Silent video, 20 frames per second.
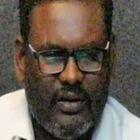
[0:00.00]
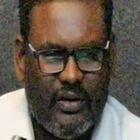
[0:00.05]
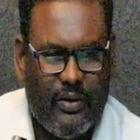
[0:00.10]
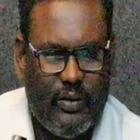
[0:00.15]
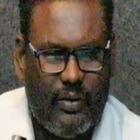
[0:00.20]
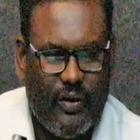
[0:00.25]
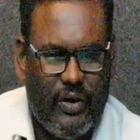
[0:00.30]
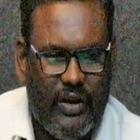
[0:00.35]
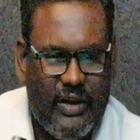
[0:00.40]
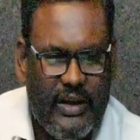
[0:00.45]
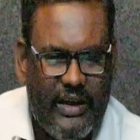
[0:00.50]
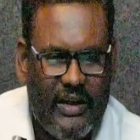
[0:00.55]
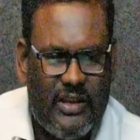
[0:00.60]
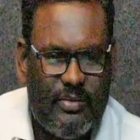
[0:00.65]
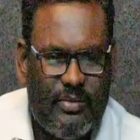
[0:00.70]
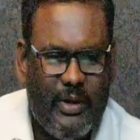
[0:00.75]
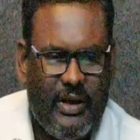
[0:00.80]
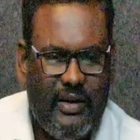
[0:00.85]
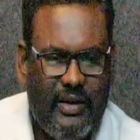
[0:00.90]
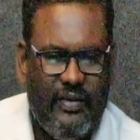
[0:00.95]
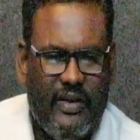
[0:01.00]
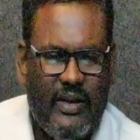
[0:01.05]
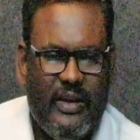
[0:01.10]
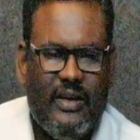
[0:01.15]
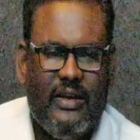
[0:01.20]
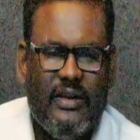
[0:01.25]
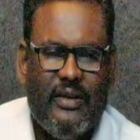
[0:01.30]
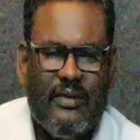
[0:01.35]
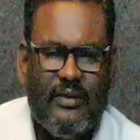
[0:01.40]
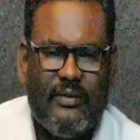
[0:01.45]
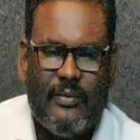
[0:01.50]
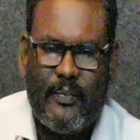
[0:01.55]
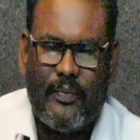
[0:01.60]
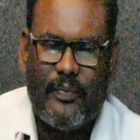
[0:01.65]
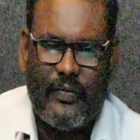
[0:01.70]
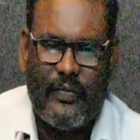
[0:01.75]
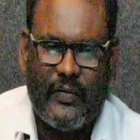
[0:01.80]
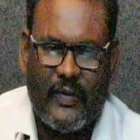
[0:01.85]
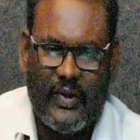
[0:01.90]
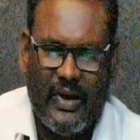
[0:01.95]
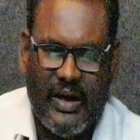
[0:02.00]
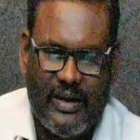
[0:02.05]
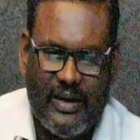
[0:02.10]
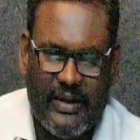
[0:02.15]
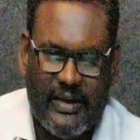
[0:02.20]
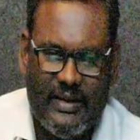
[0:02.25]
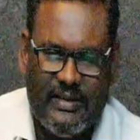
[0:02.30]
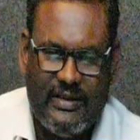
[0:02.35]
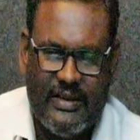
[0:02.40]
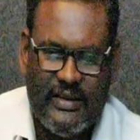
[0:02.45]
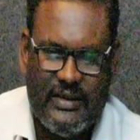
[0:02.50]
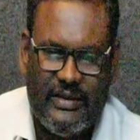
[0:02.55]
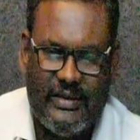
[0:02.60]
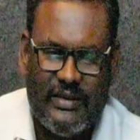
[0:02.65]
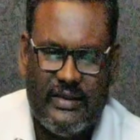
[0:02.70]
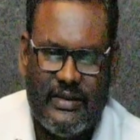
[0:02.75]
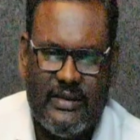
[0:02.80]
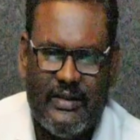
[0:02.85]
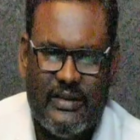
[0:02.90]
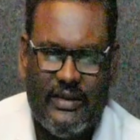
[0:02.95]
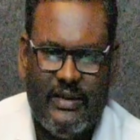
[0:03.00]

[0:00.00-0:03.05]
coherence between utterances